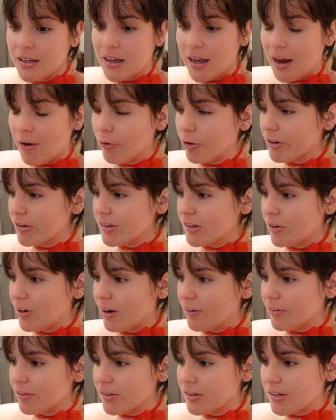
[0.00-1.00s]
I would still
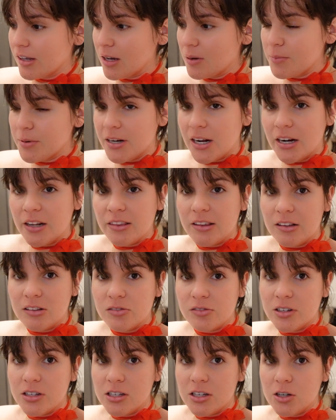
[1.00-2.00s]
have to stay up and edit this
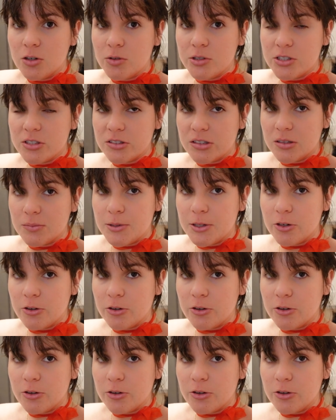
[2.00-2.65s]
video, which is gonna be